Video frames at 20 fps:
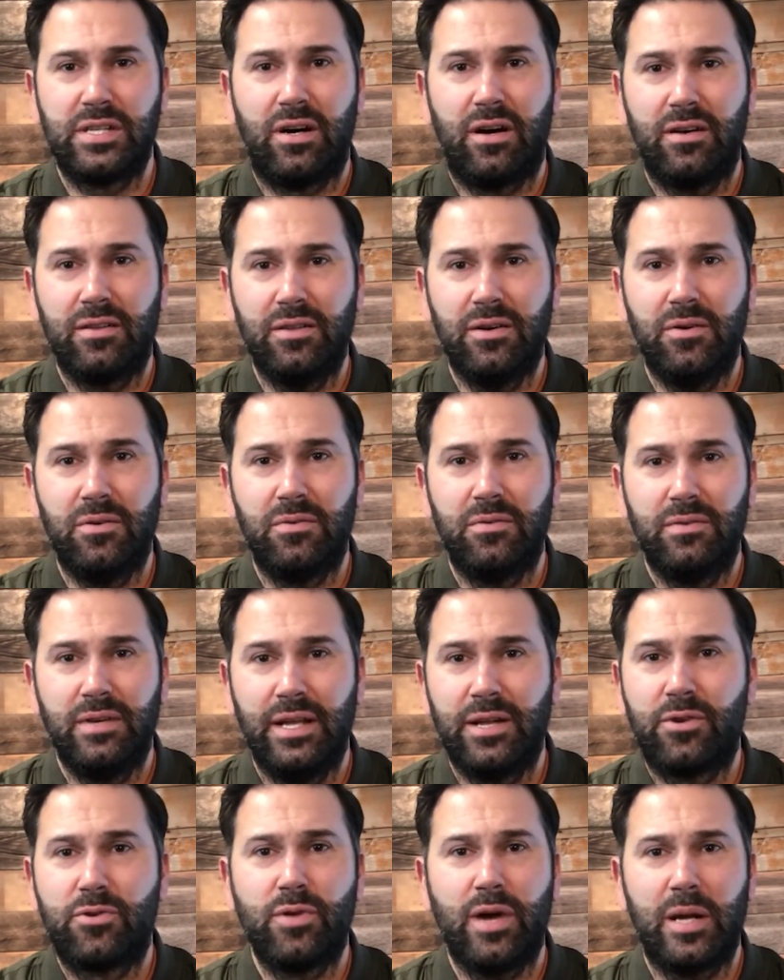song, though.
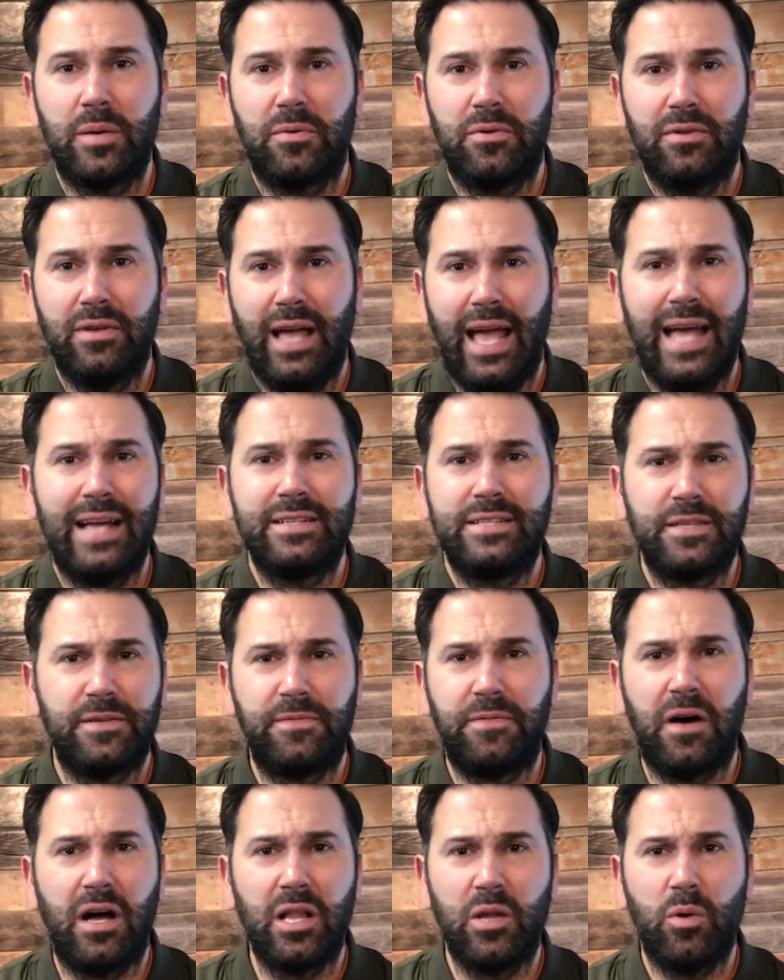Incredible. And to
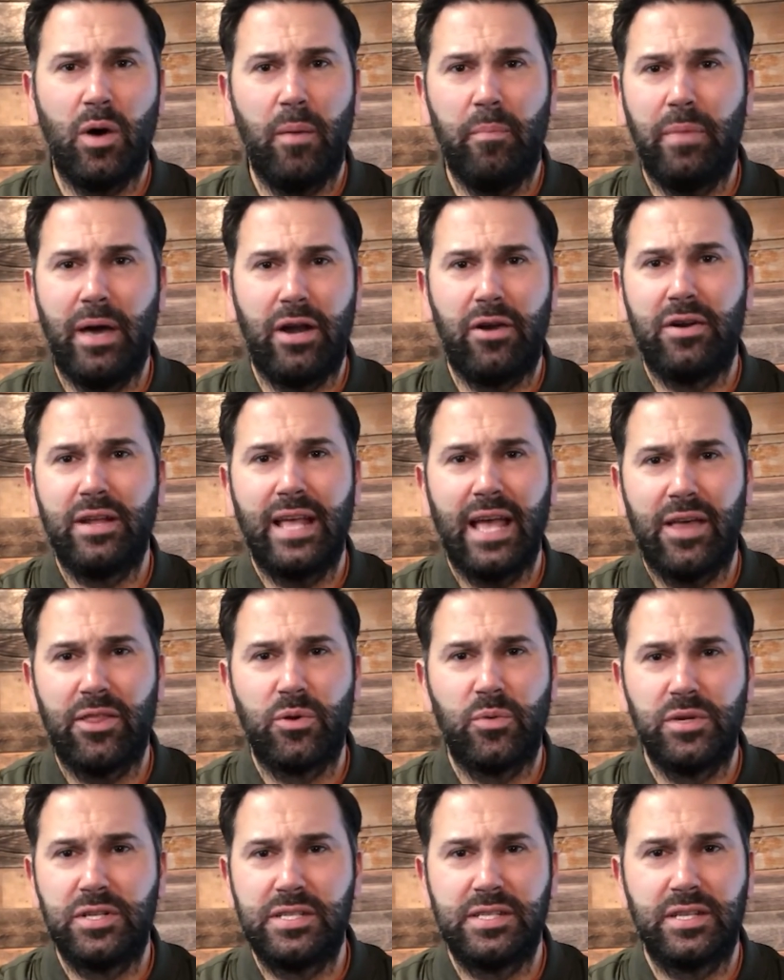follow up Better
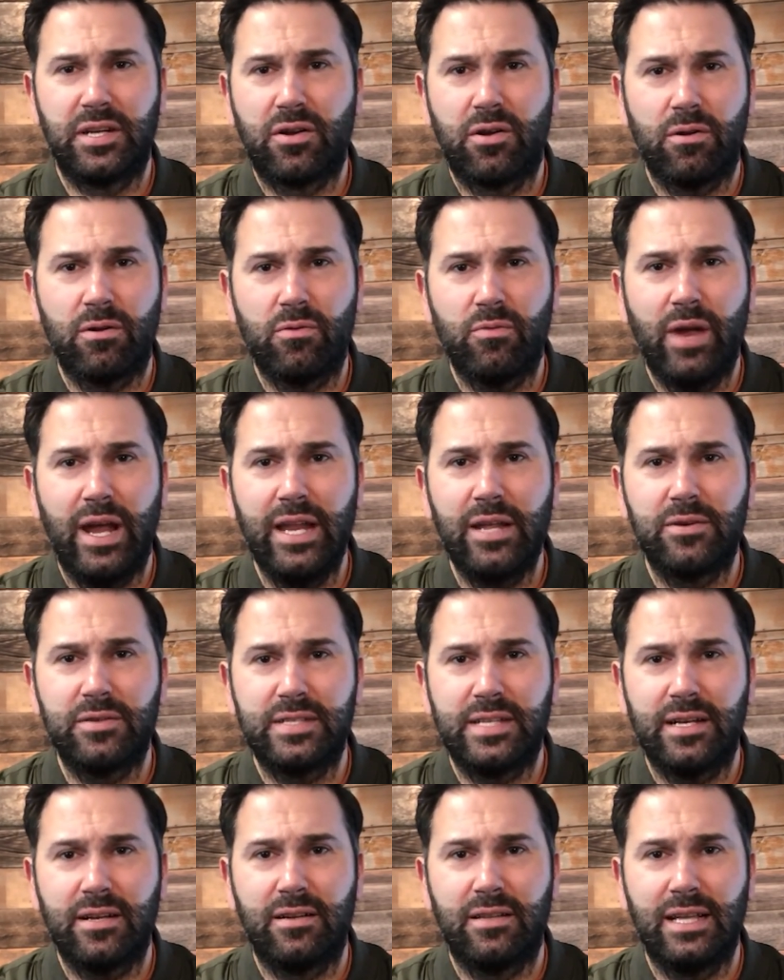Together, which is the current radio
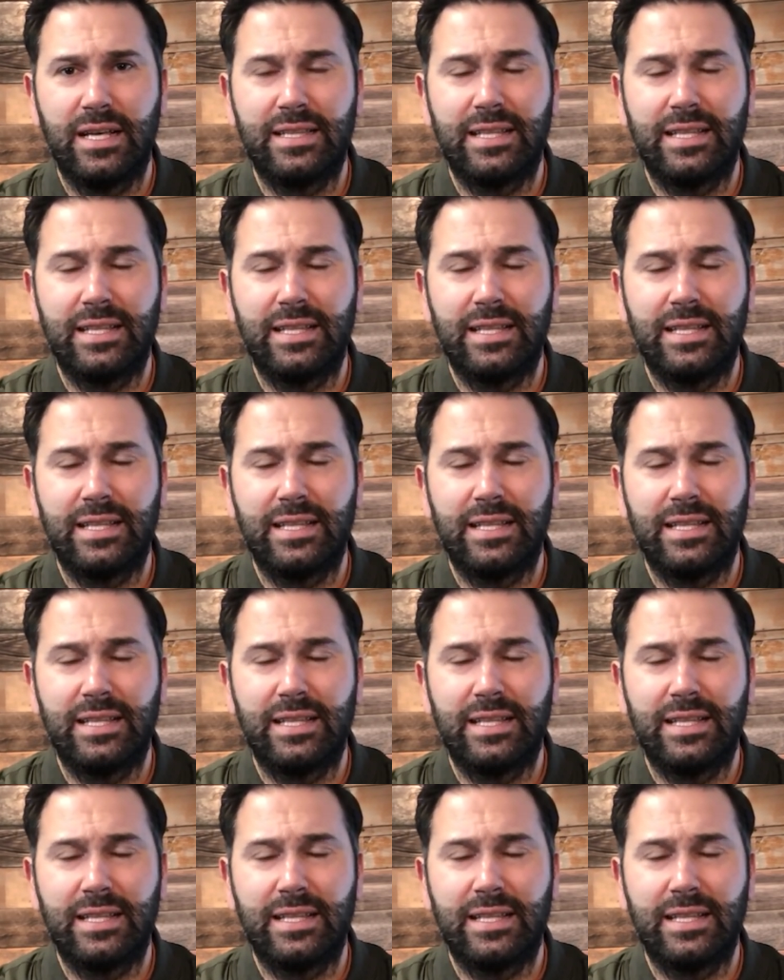single,